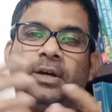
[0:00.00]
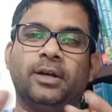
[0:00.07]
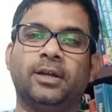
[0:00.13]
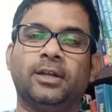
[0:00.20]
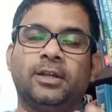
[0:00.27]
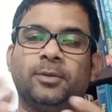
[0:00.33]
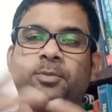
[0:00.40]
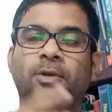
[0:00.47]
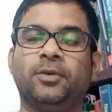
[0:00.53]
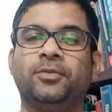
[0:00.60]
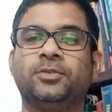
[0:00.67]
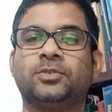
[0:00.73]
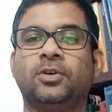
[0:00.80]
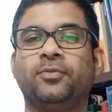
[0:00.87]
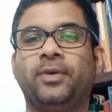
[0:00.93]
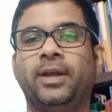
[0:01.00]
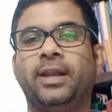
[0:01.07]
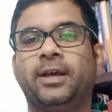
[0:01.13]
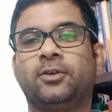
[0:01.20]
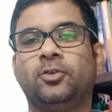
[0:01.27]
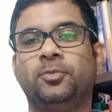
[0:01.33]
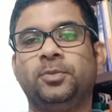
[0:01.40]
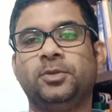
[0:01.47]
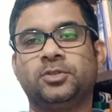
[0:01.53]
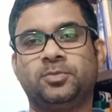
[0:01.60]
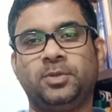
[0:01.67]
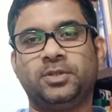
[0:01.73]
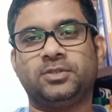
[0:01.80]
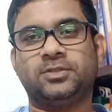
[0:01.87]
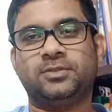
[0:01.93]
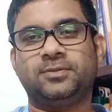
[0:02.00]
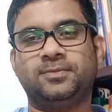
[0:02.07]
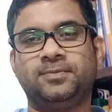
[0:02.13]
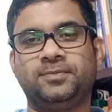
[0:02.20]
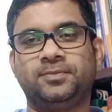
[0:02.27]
get a profits of 5 lakh rupees plus.